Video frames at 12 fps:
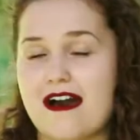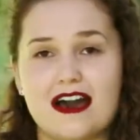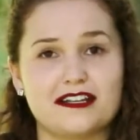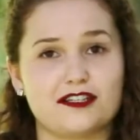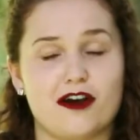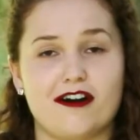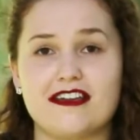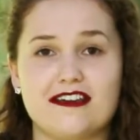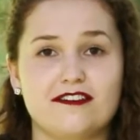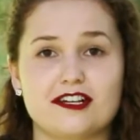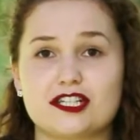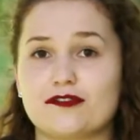I taught
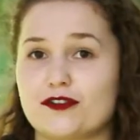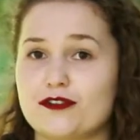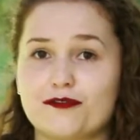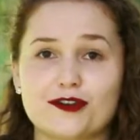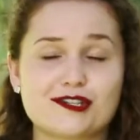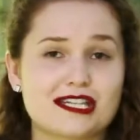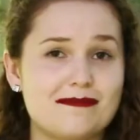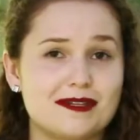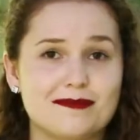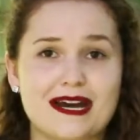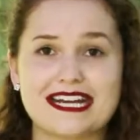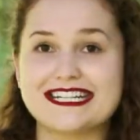English for the first time
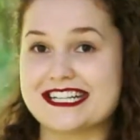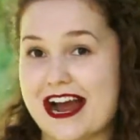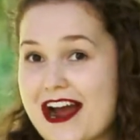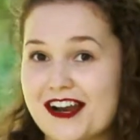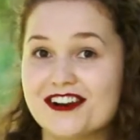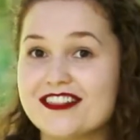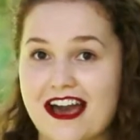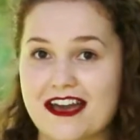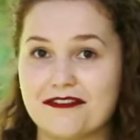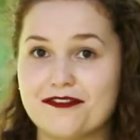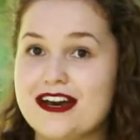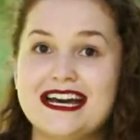in my entire
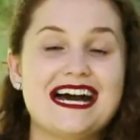life.